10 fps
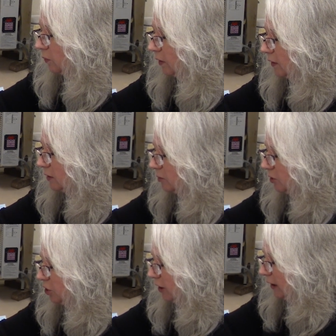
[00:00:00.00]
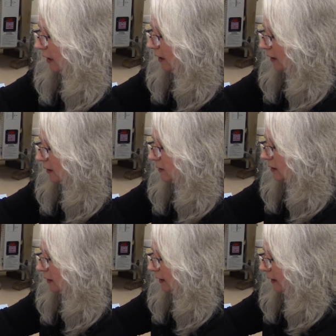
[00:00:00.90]
with this machine getting this
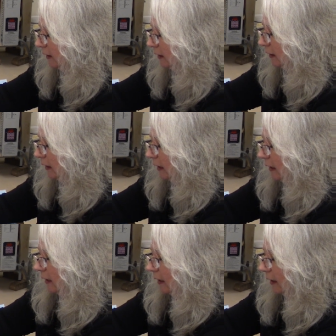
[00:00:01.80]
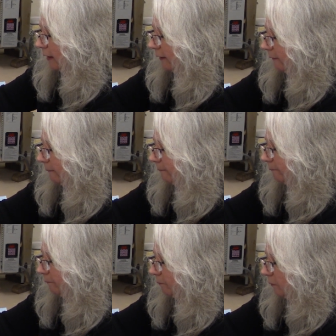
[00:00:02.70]
clean. Um,
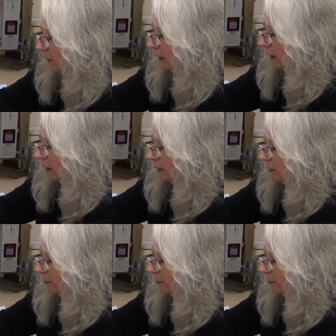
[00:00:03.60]
the